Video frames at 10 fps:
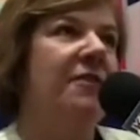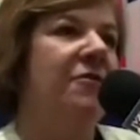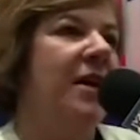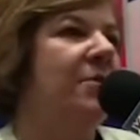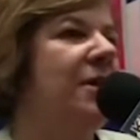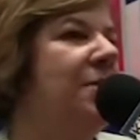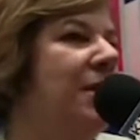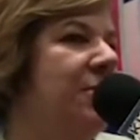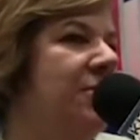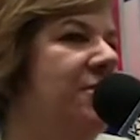family
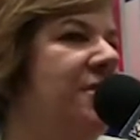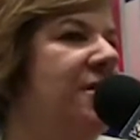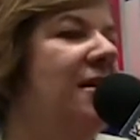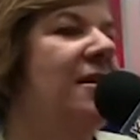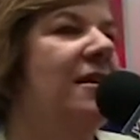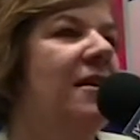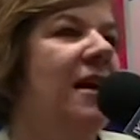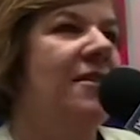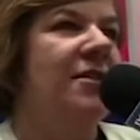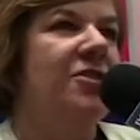members. Really?
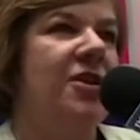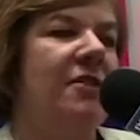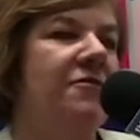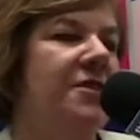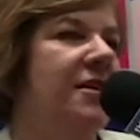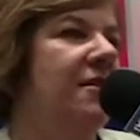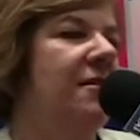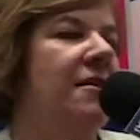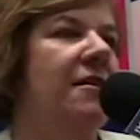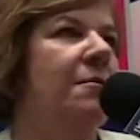And the chef did
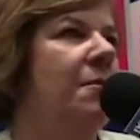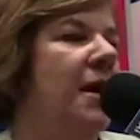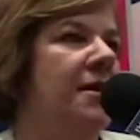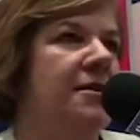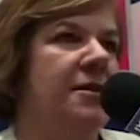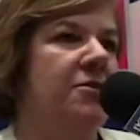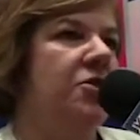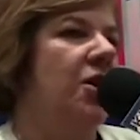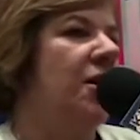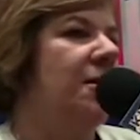an amazing
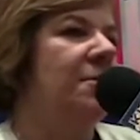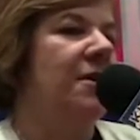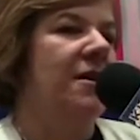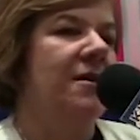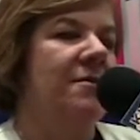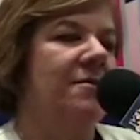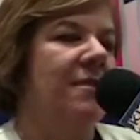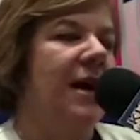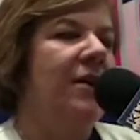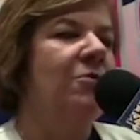job. Um,
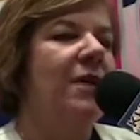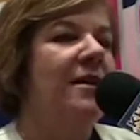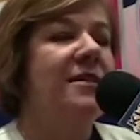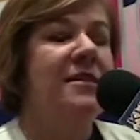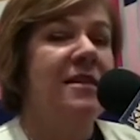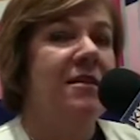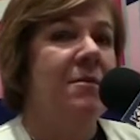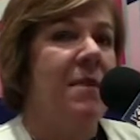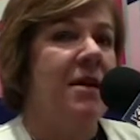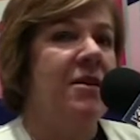I don't, I didn't see the
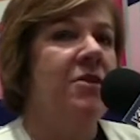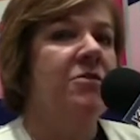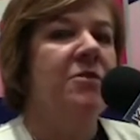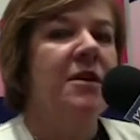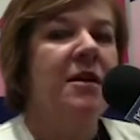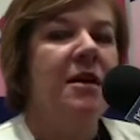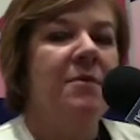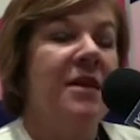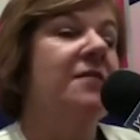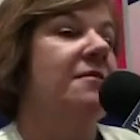menu
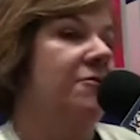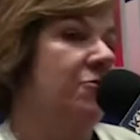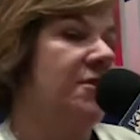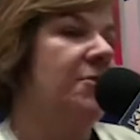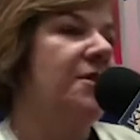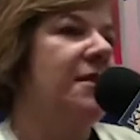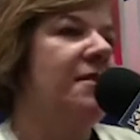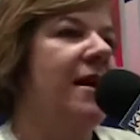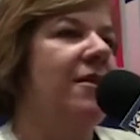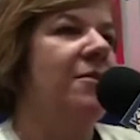because, of course, I wasn't
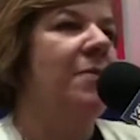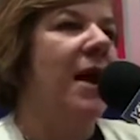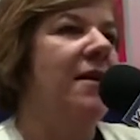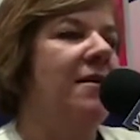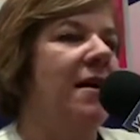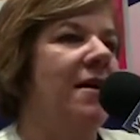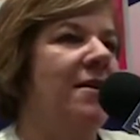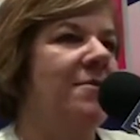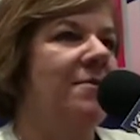there, but um,